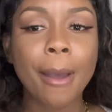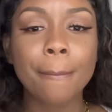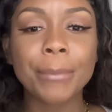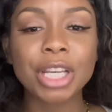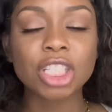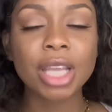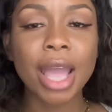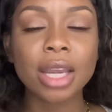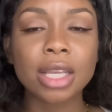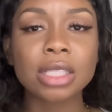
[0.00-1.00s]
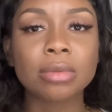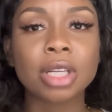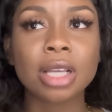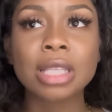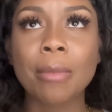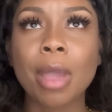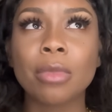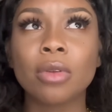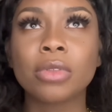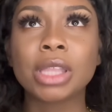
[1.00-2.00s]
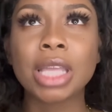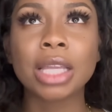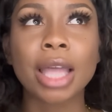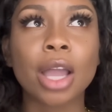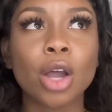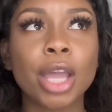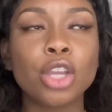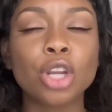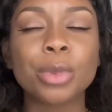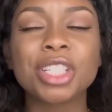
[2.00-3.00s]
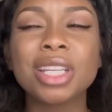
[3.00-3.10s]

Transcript: But she had did something else that made me think like, okay, you know what? She